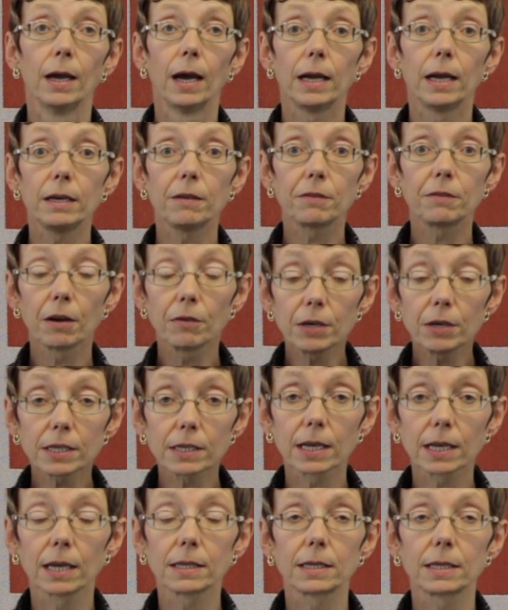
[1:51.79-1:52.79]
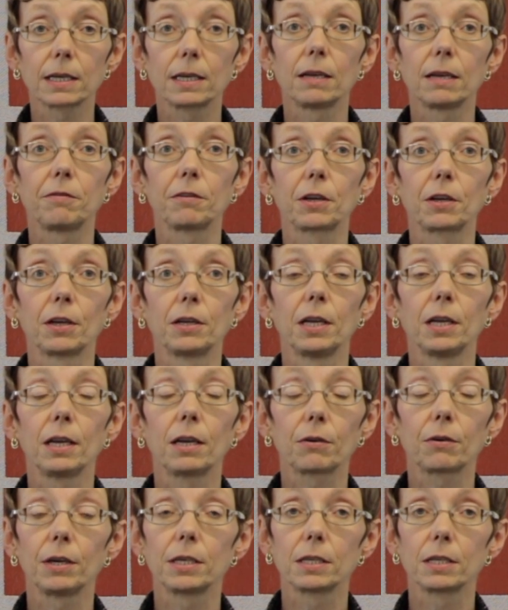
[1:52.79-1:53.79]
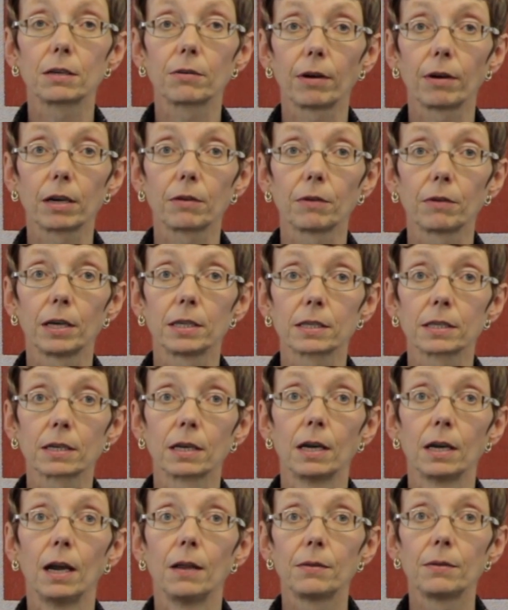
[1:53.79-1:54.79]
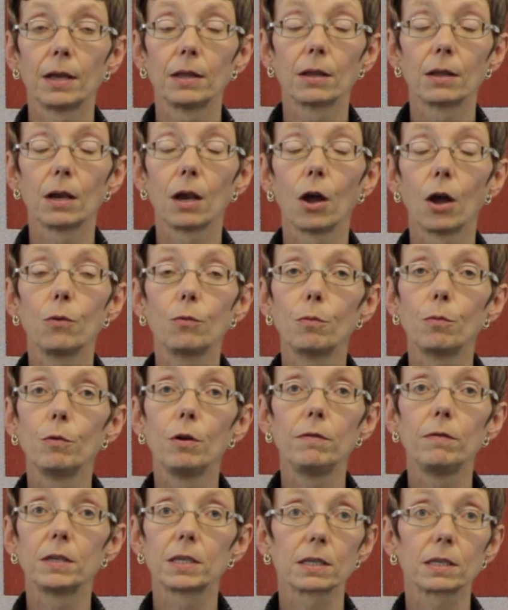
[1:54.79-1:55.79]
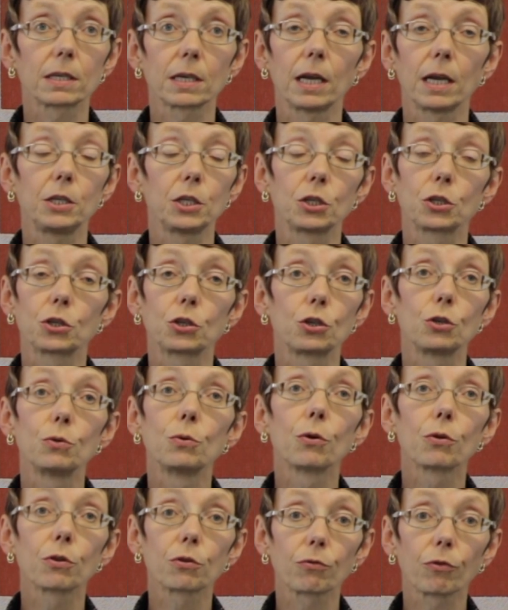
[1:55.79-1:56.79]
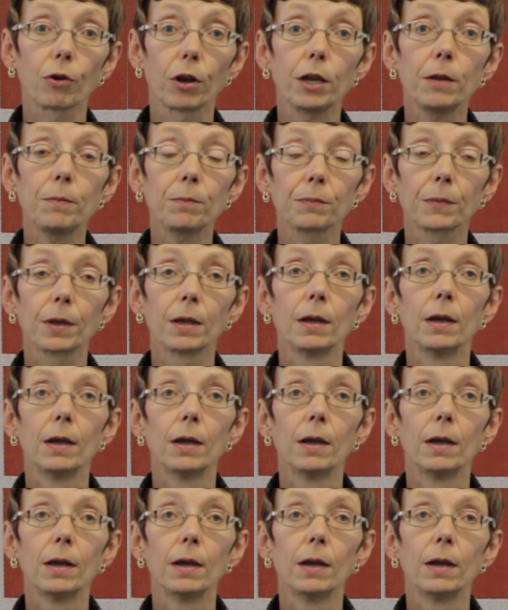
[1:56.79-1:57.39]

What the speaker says: And if there is that significant increase in credit risk, then the loan will move into stages 2 or 3.